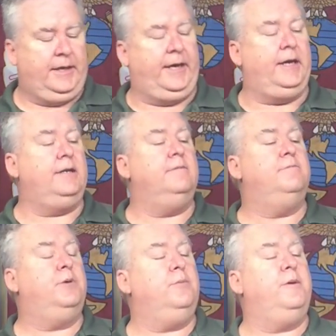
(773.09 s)
and
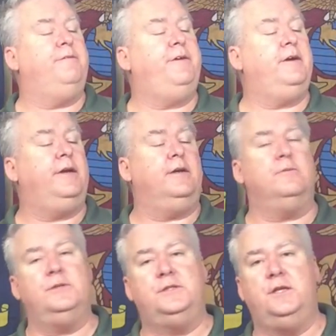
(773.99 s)
broke my
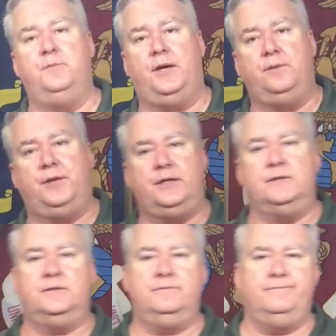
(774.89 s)
fingernail, which didn't bother me
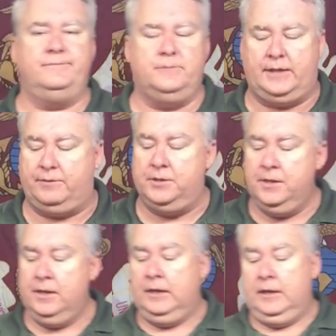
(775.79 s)
because whatever.
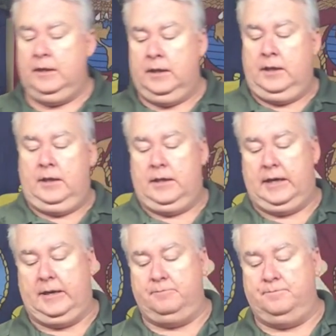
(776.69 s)

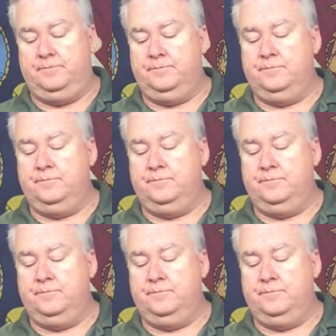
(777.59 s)
But